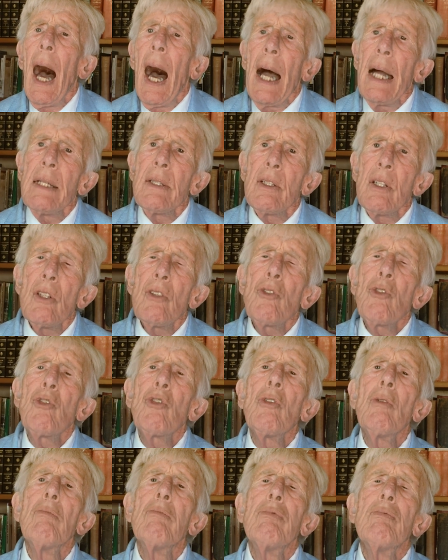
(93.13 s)
I did
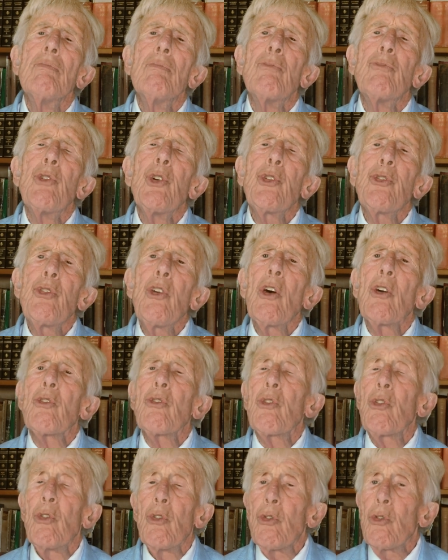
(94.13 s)
some
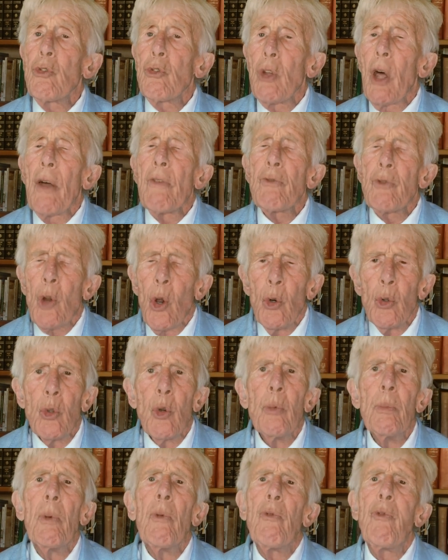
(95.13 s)
research, as I've told
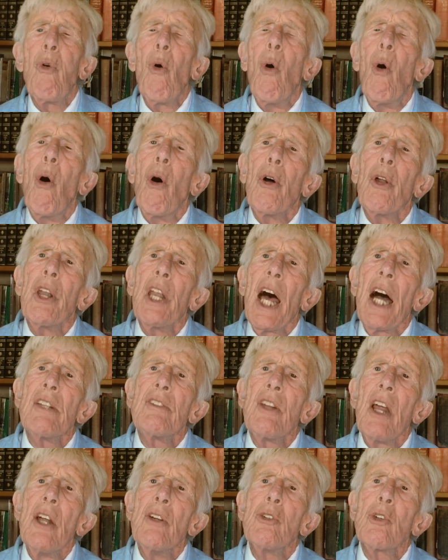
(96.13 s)
you before, on
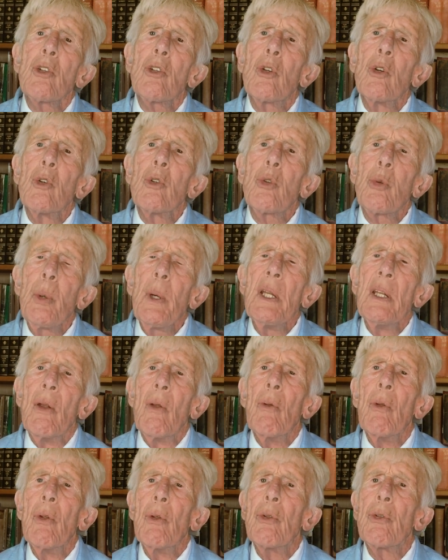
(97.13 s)
identical
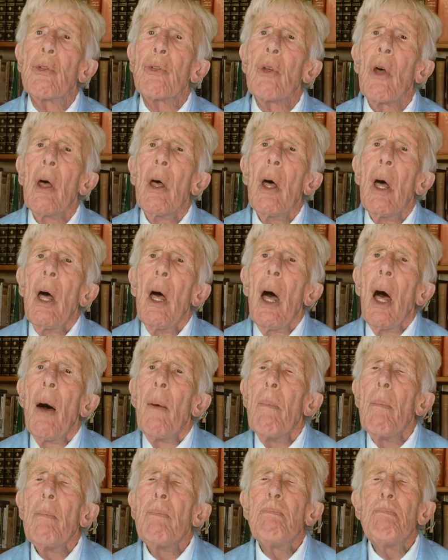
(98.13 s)
twins,
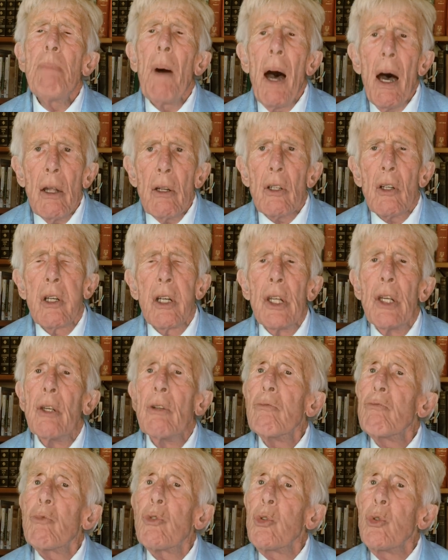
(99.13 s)

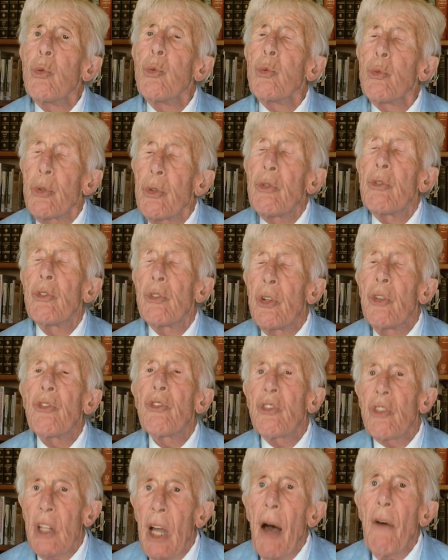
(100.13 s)
partly to
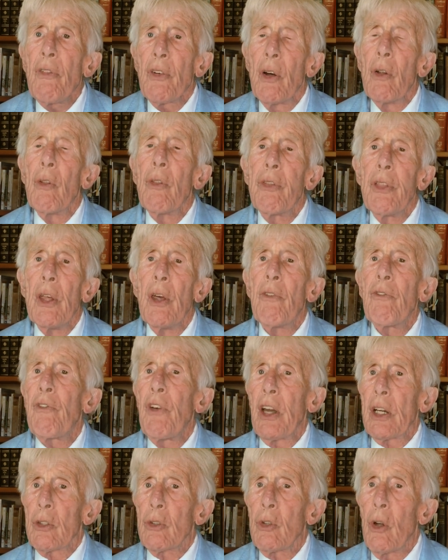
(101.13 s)
discover the
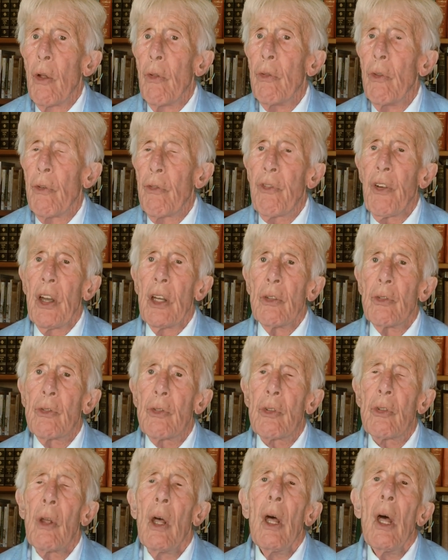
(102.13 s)
effect on the
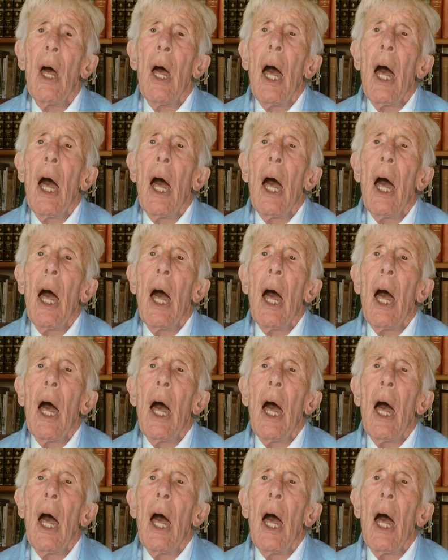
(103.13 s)
face.